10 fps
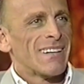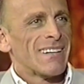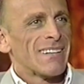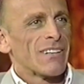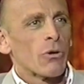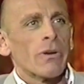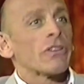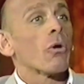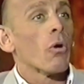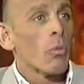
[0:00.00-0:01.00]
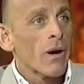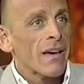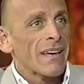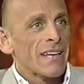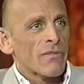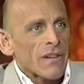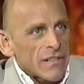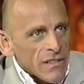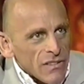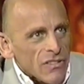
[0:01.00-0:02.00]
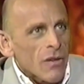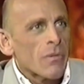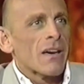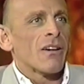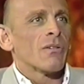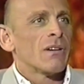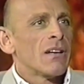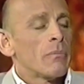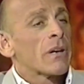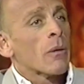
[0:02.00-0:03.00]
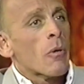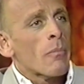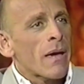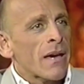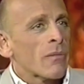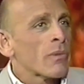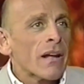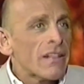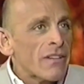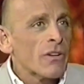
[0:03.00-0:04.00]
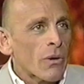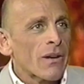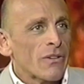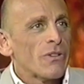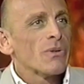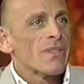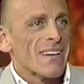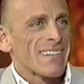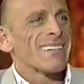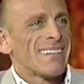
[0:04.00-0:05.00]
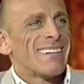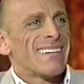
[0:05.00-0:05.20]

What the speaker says: going to go away if I didn't somehow become a man, but I didn't know how to do that.